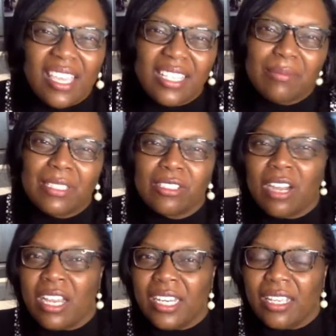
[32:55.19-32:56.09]
has been
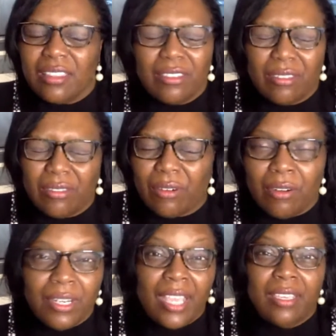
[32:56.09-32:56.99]

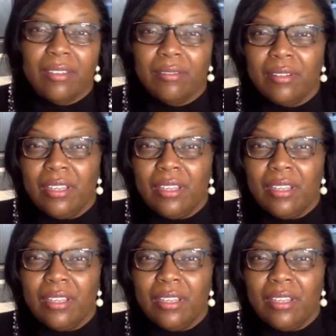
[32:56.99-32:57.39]
thrown at you.